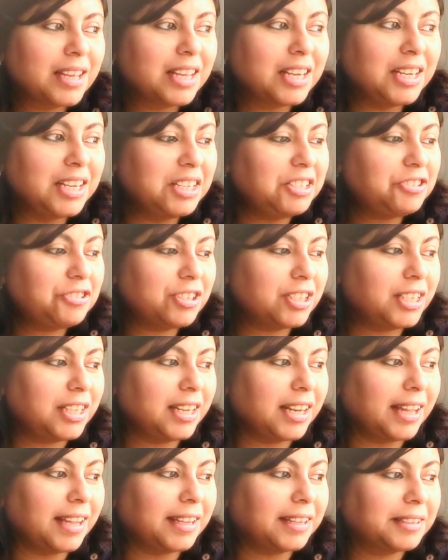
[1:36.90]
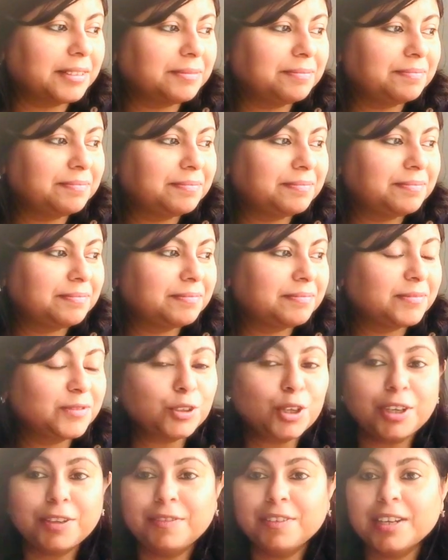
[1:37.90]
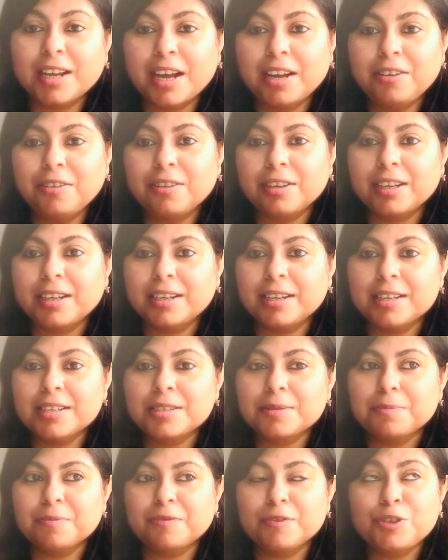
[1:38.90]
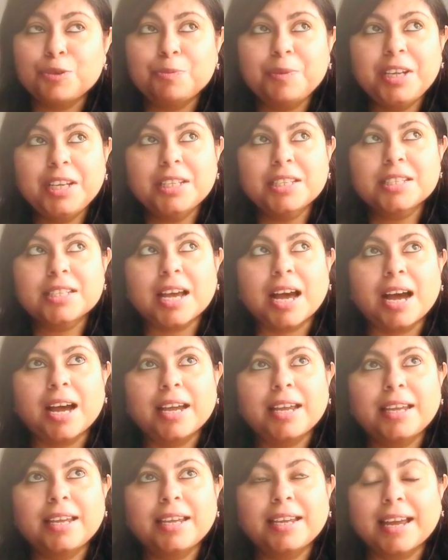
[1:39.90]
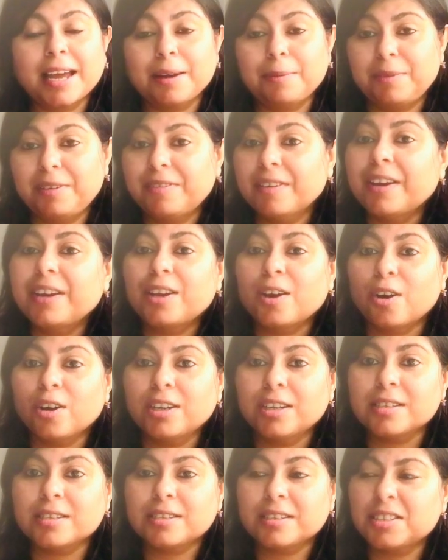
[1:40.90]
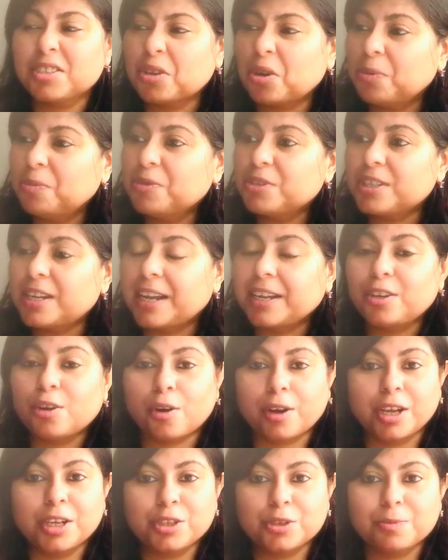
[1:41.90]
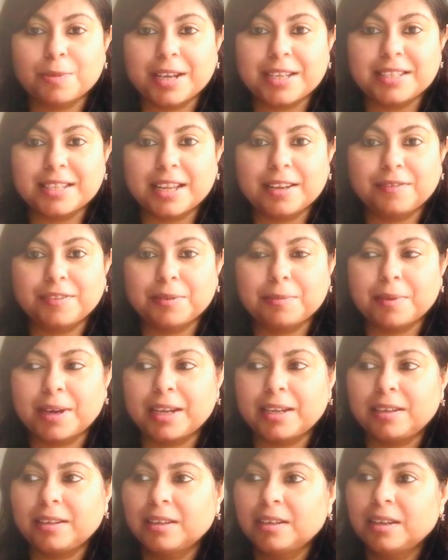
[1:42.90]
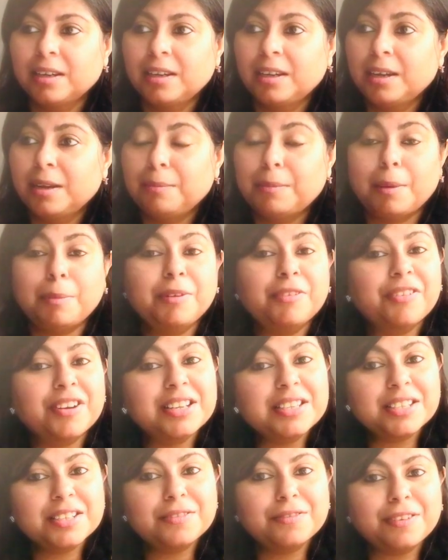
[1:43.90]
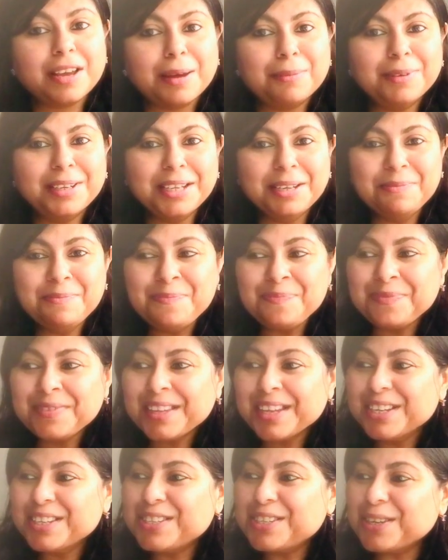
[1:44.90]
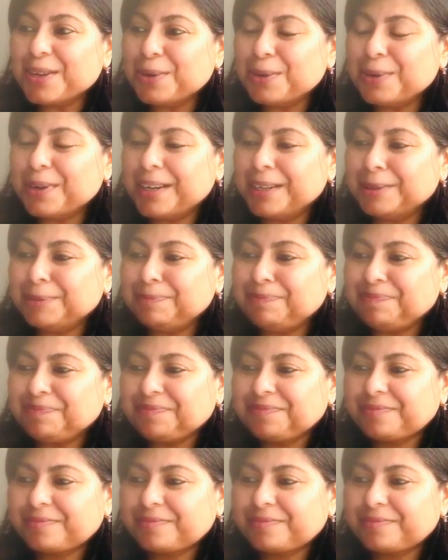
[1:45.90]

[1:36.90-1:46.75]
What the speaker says: literally like not even 100 is, which means I can be very honest. It's almost like talking to myself and my maybe friends and family. So